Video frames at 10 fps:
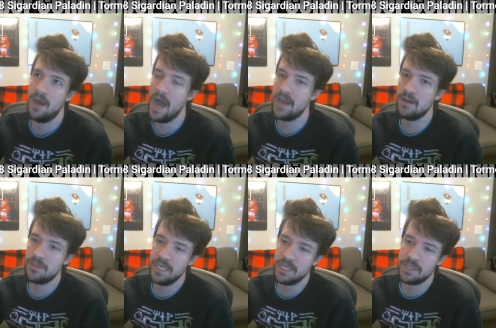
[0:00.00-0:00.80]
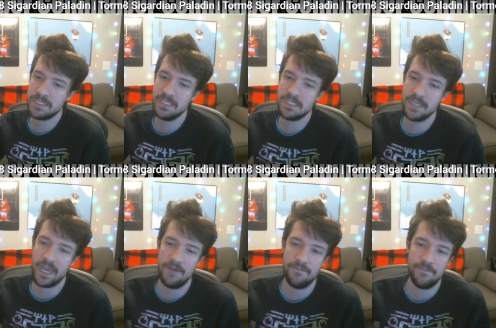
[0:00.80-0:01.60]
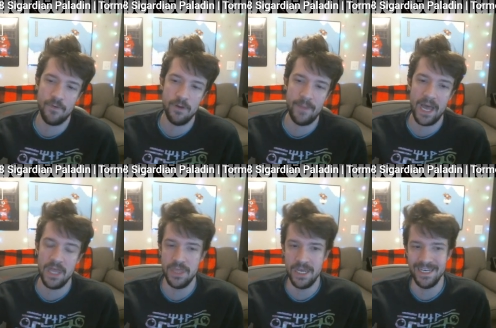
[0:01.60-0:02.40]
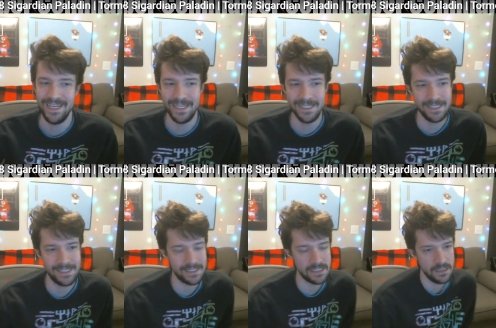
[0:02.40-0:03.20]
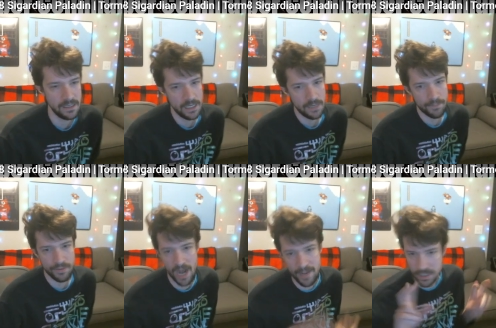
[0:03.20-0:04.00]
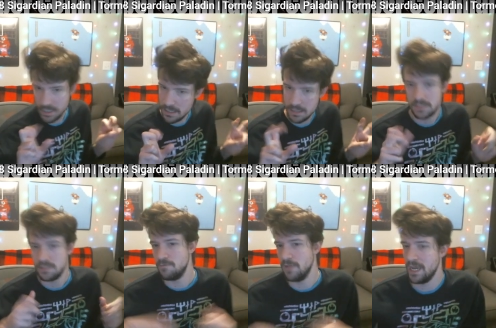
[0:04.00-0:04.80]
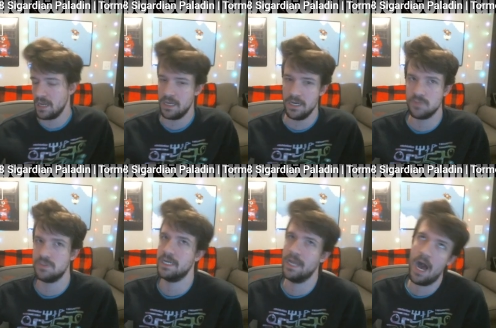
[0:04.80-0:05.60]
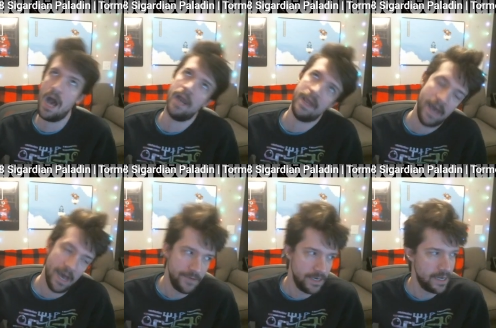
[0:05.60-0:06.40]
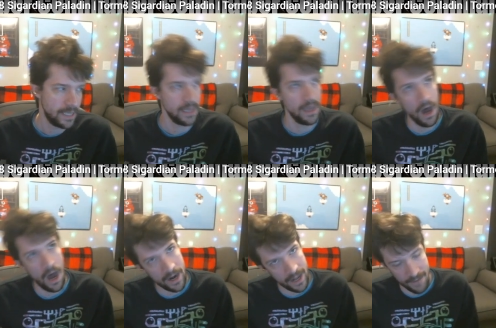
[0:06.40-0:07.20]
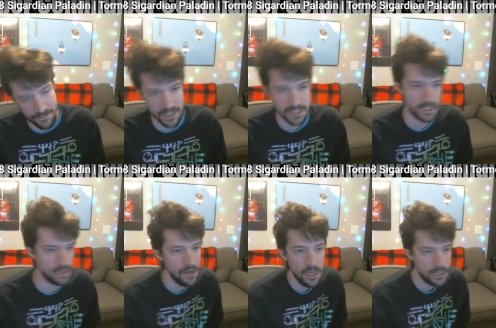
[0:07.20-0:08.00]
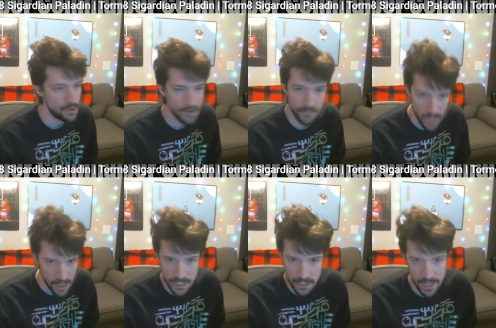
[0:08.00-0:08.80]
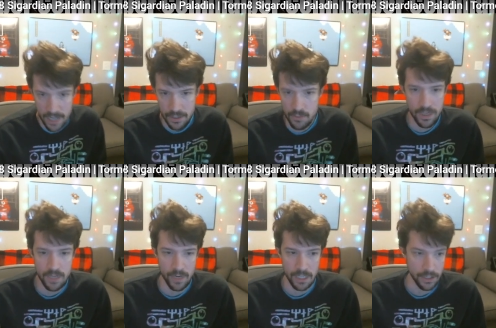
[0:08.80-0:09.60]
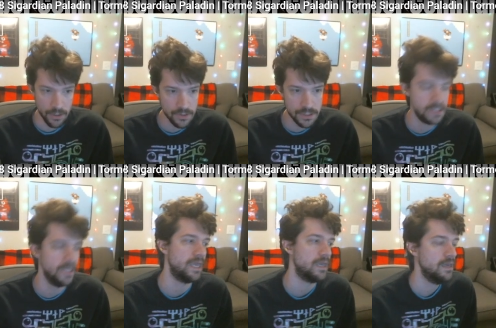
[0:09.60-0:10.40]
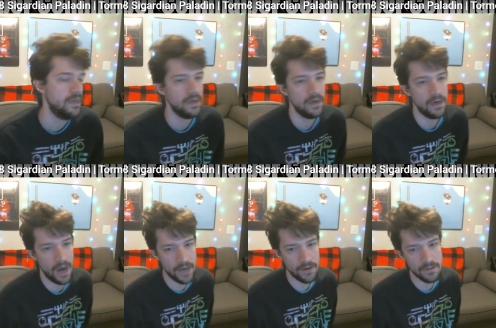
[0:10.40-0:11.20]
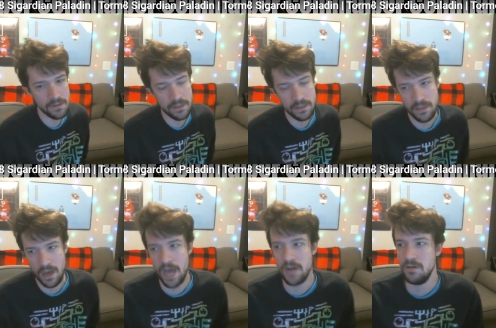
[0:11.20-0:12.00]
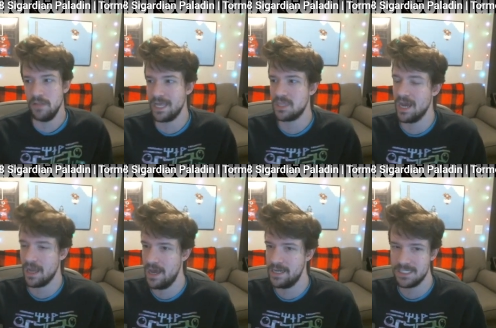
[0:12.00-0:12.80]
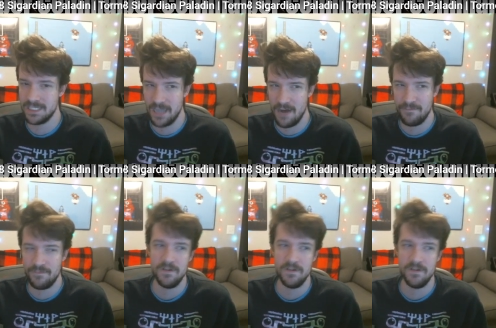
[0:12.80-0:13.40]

I don't think this is like a format that needs primers of like, here's what you gotta have in your deck. You gotta have this. Like, you don't have Relic in your deck. What do you want to lose? Like, I don't like that kind of stuff.